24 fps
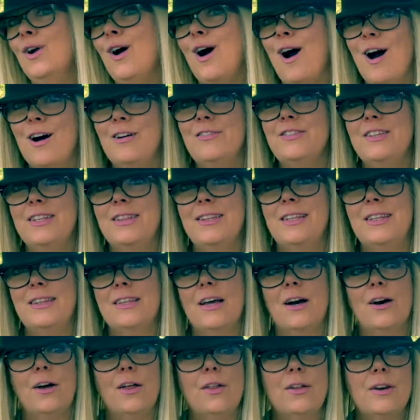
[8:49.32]
often than
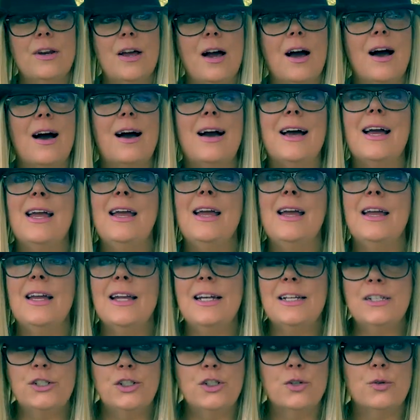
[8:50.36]
not, I
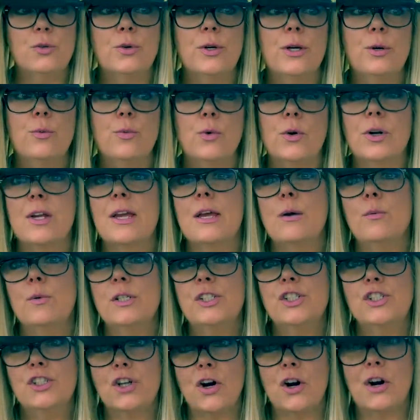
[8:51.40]
enjoy working
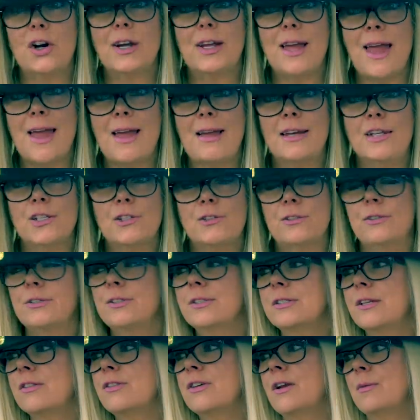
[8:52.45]
with jar
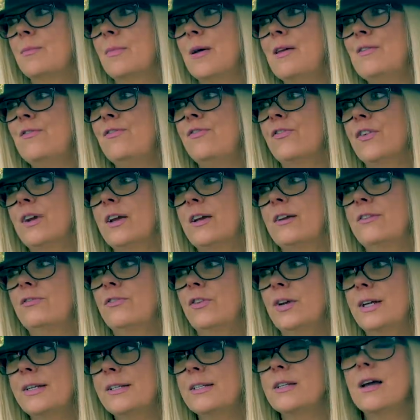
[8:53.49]
candles. They're my
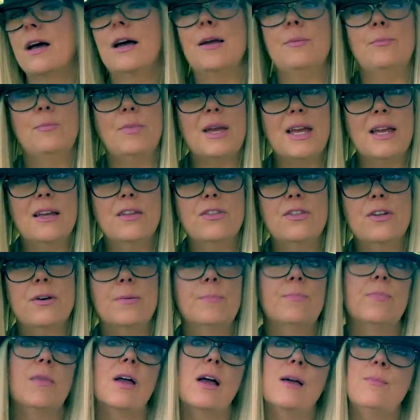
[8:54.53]
favorite. I make
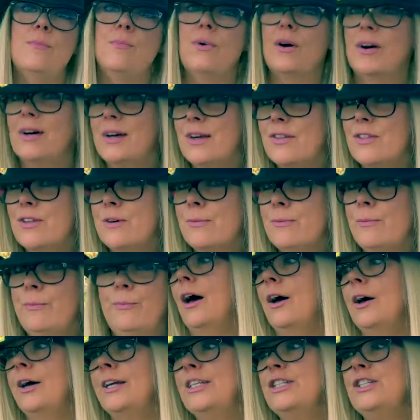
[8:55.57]
them, I buy them.
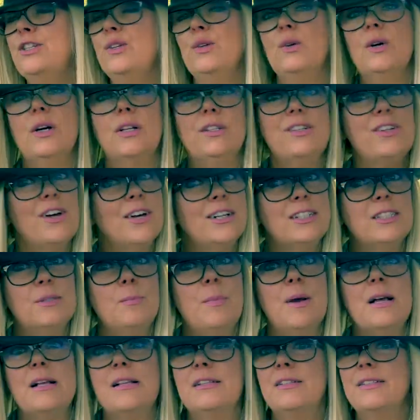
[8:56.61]
I do a lot of
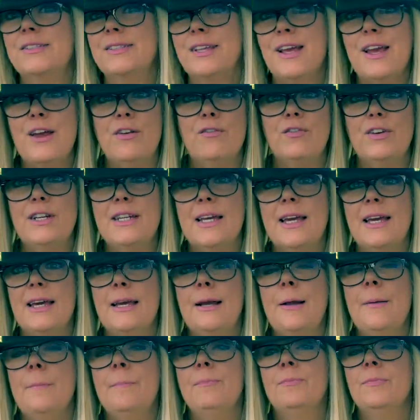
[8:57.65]
spells every
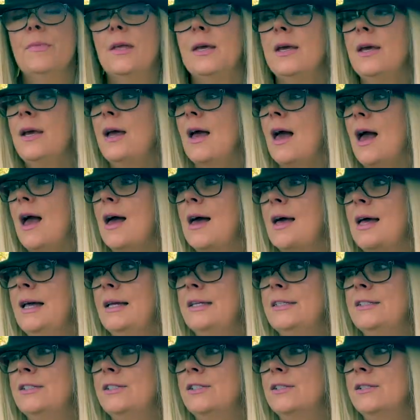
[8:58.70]
day,
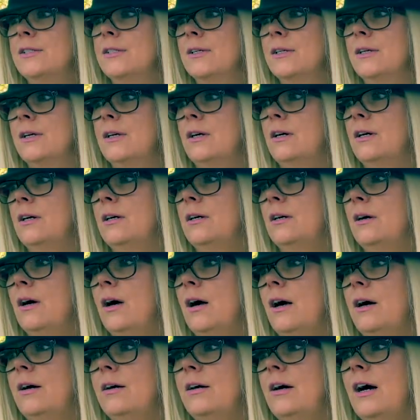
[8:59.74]
and
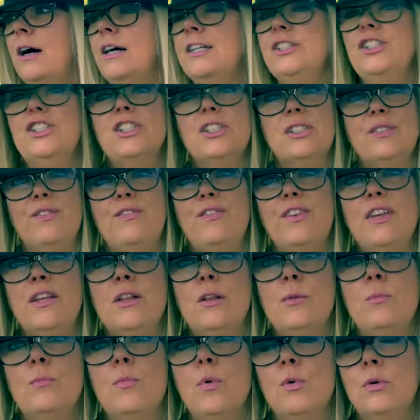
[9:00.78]
I just
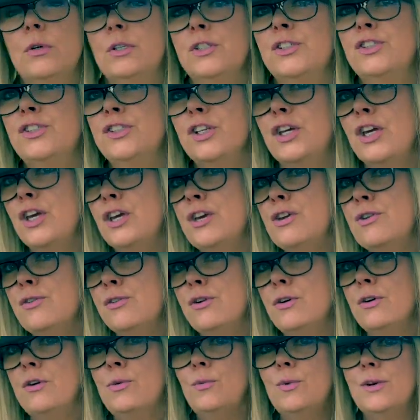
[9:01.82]
feel more
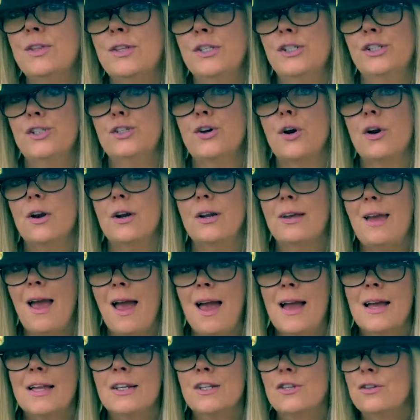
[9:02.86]
secure with a jar
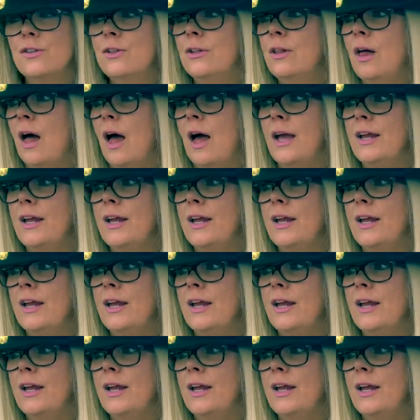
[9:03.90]
candle. I